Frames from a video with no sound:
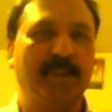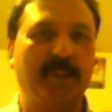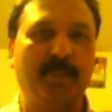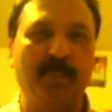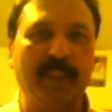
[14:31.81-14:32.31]

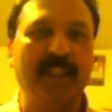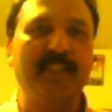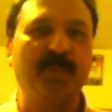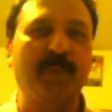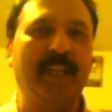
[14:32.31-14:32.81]
So
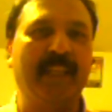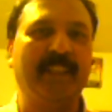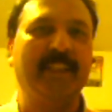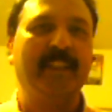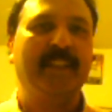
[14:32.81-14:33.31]
please
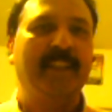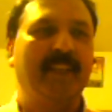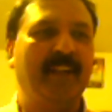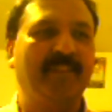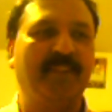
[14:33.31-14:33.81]
wait
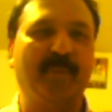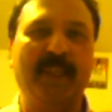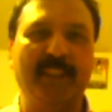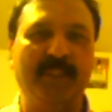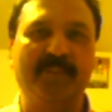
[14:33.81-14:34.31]
for
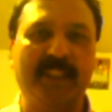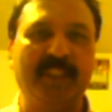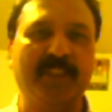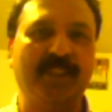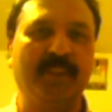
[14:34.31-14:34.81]
my new
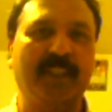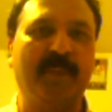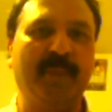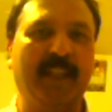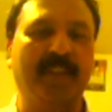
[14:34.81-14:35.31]
videos to
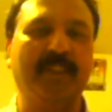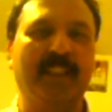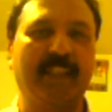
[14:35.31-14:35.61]
come out,